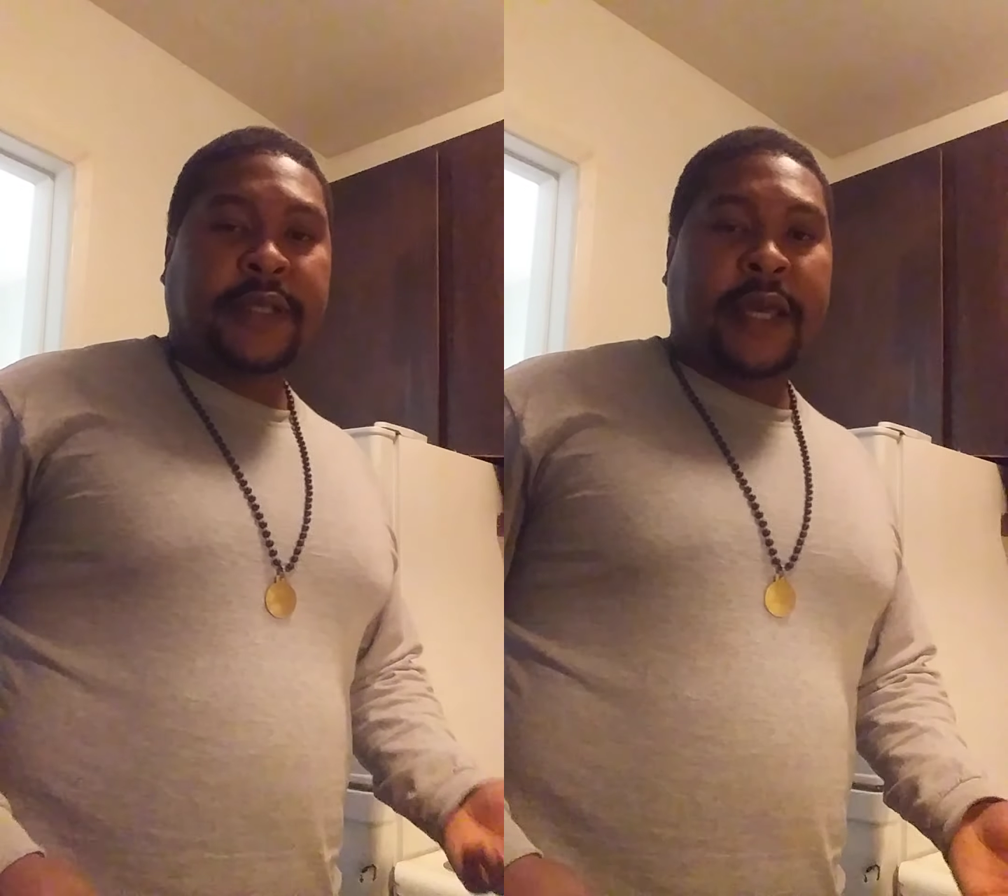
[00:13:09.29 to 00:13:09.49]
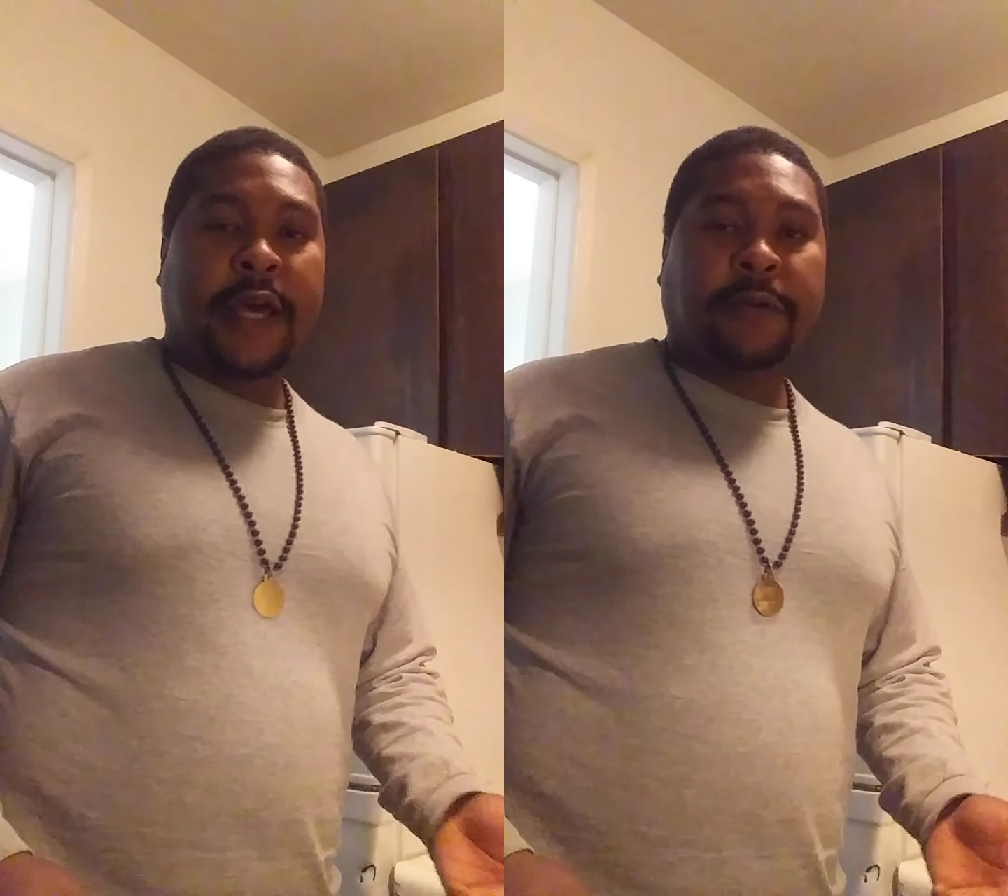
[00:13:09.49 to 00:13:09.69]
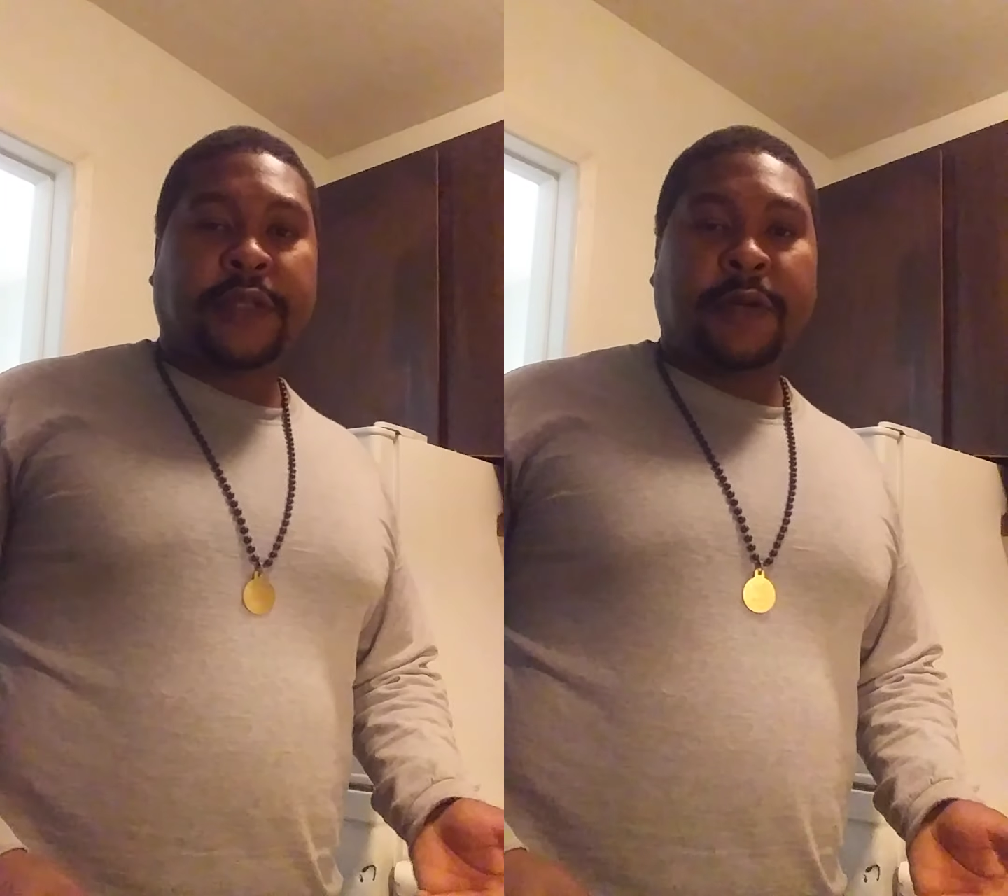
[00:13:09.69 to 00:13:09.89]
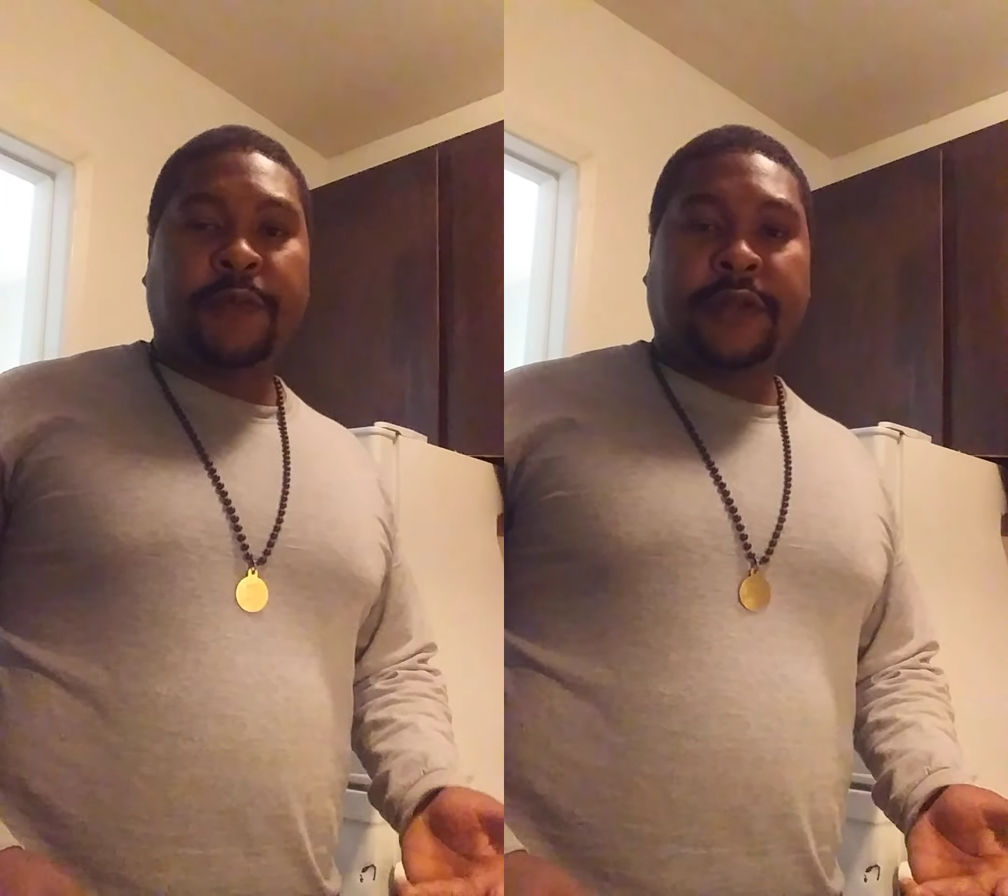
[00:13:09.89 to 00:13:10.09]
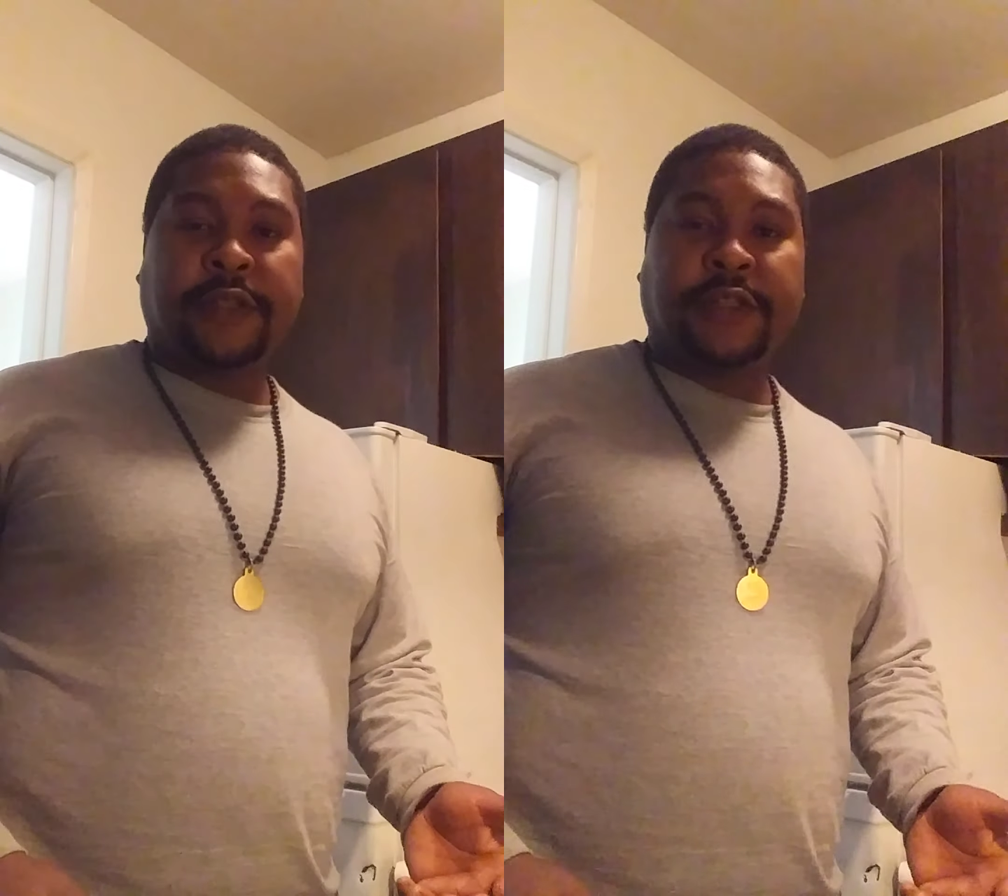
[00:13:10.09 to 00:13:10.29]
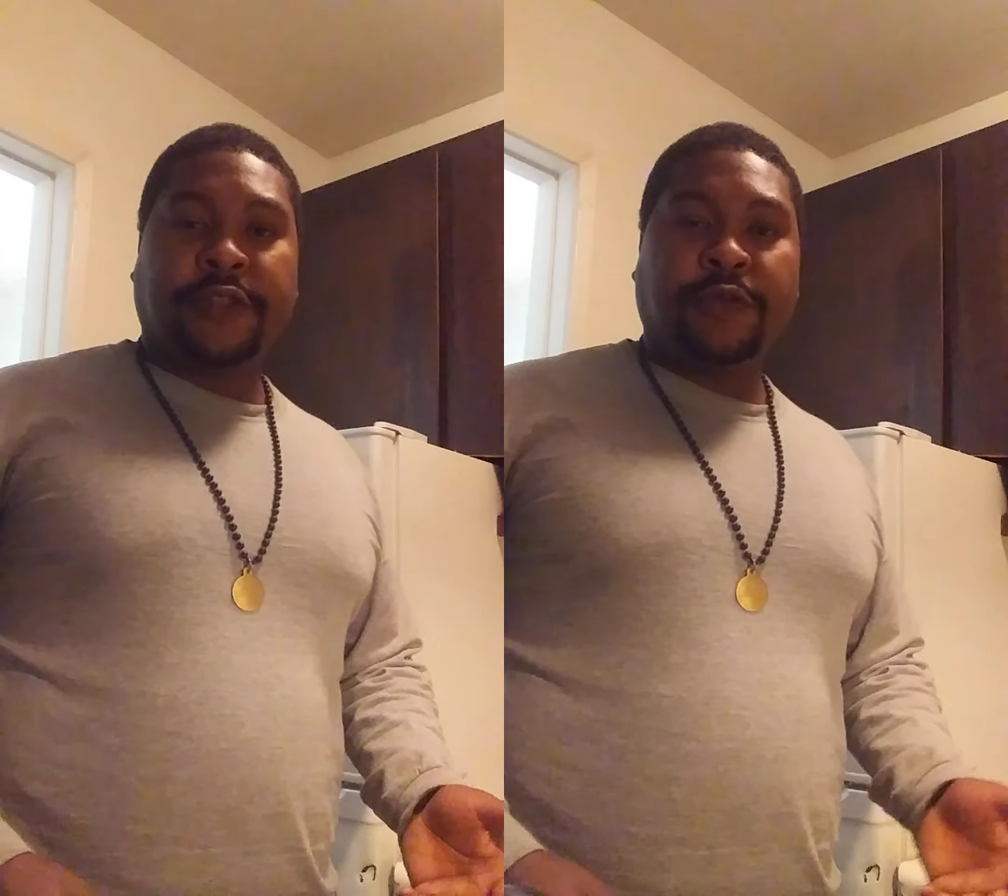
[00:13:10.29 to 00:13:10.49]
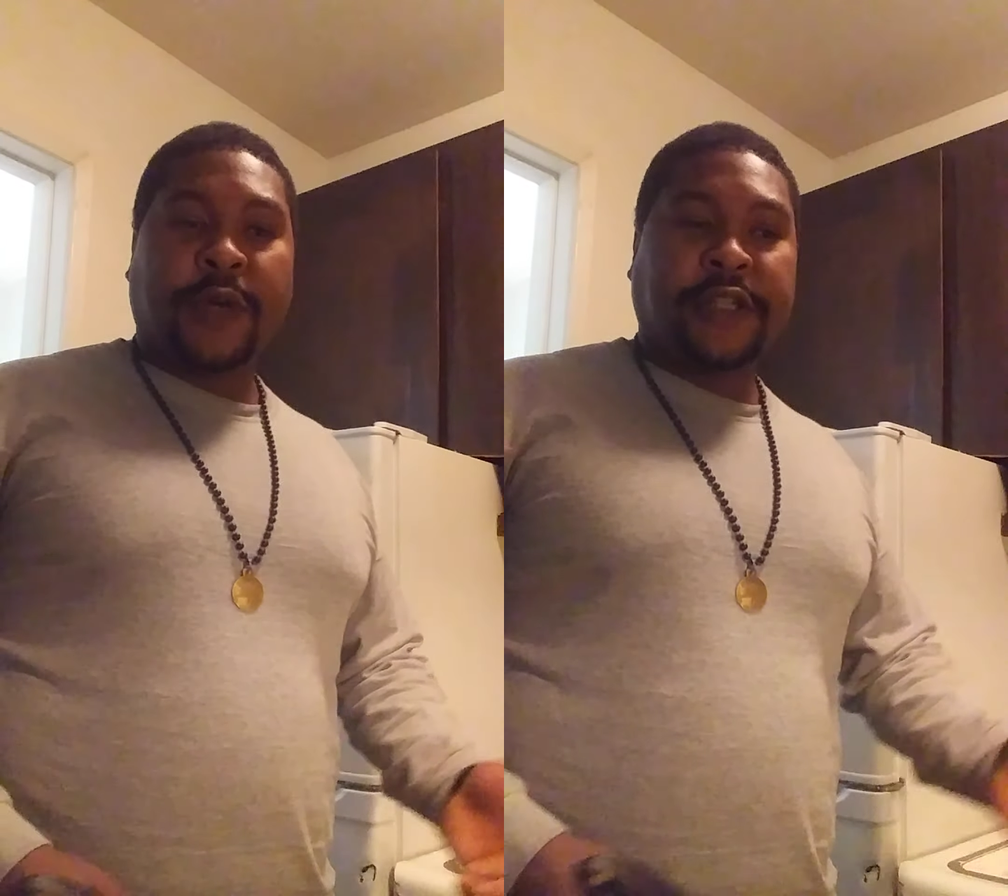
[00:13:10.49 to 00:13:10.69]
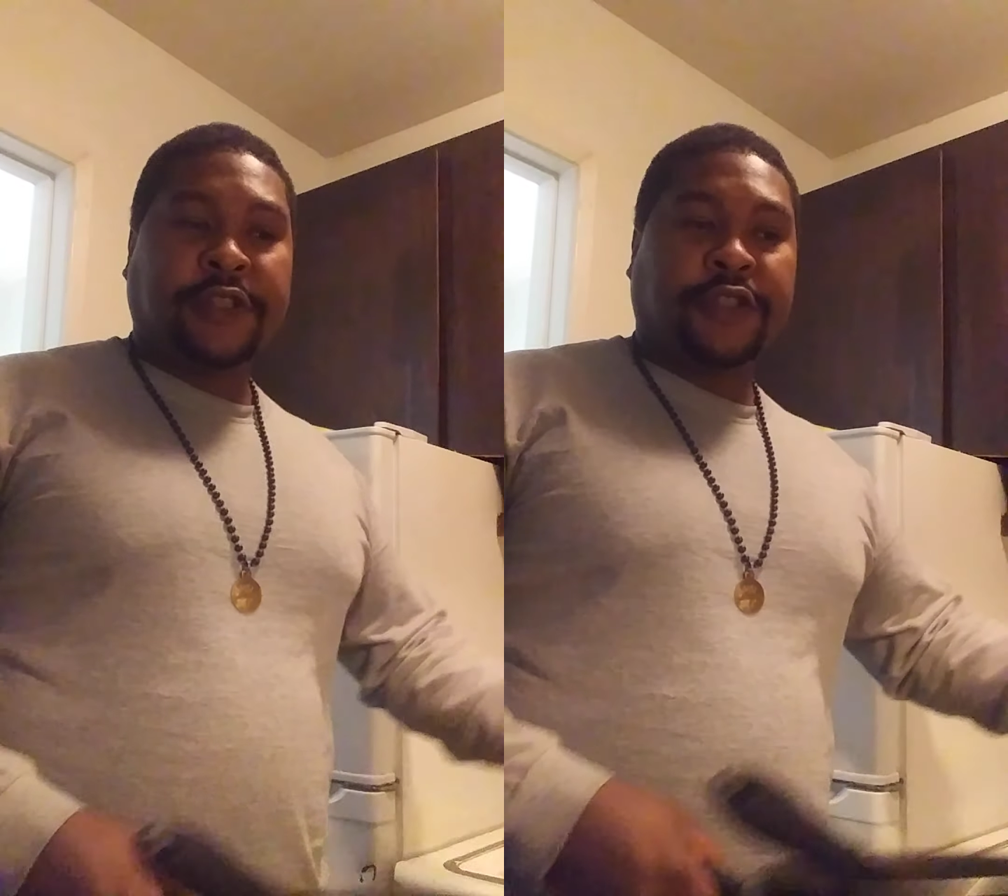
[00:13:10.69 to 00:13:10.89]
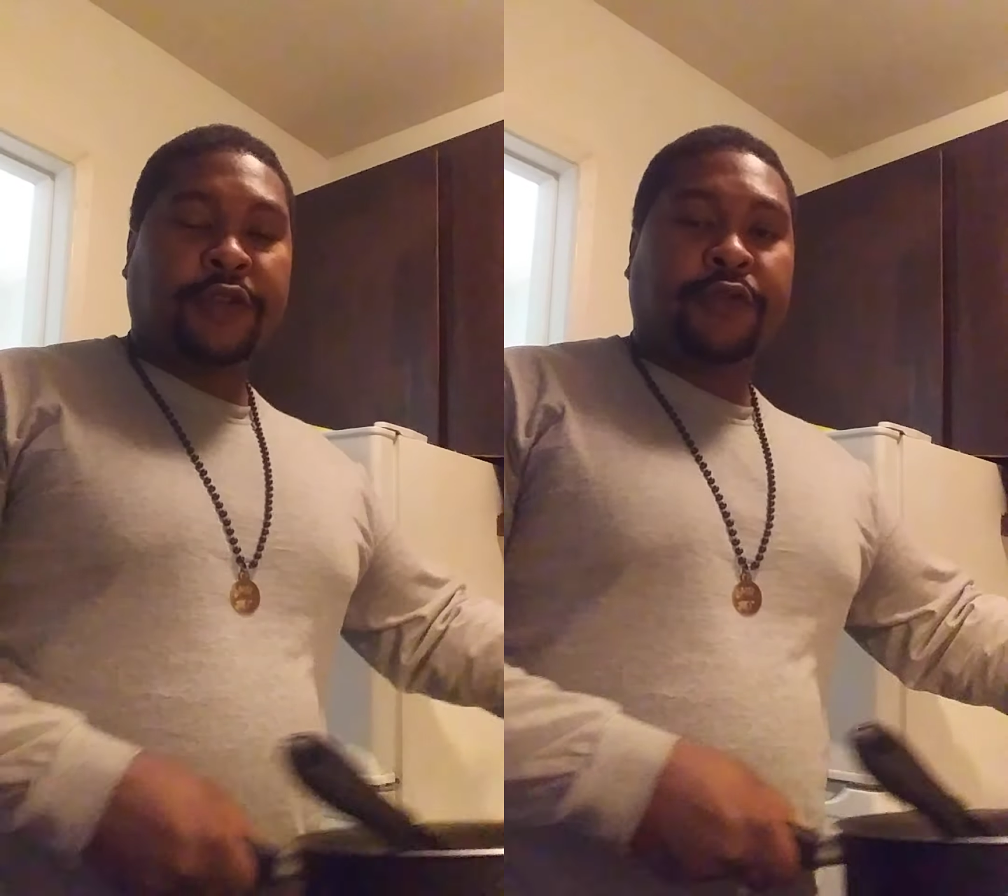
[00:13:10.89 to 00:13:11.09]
to help them with their situations to